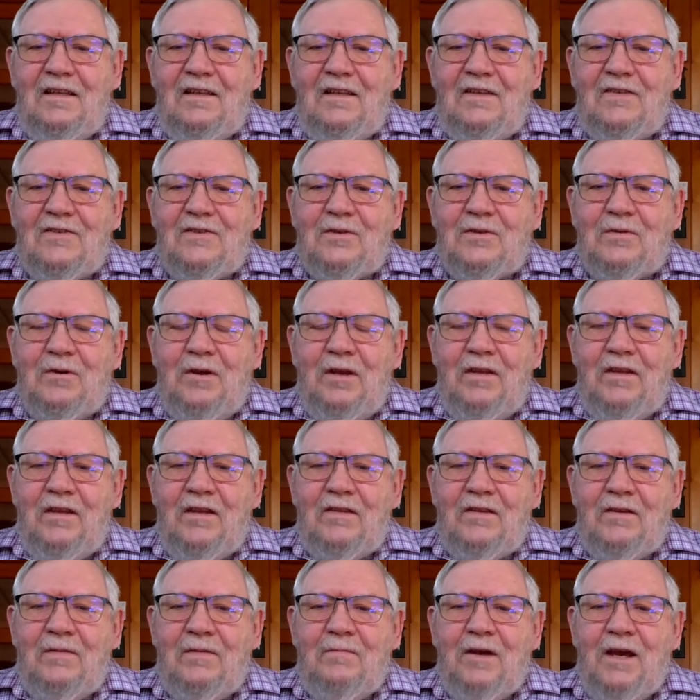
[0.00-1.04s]
disagree
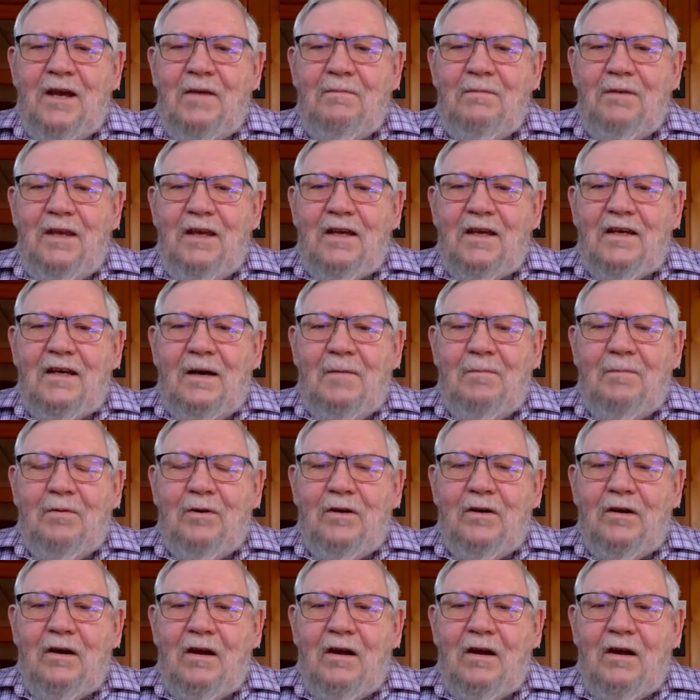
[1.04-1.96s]
that there might be a couple